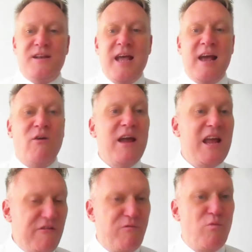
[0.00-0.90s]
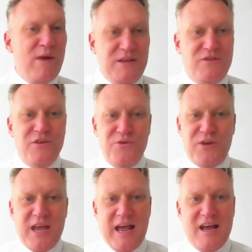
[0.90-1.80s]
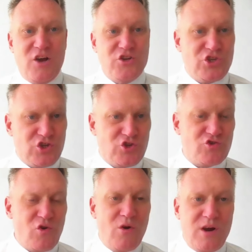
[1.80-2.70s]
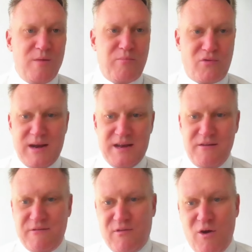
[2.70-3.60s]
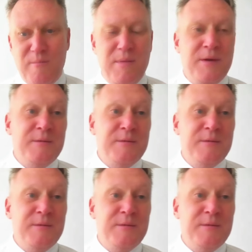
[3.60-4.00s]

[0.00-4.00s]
Now, if we do get a stronger print from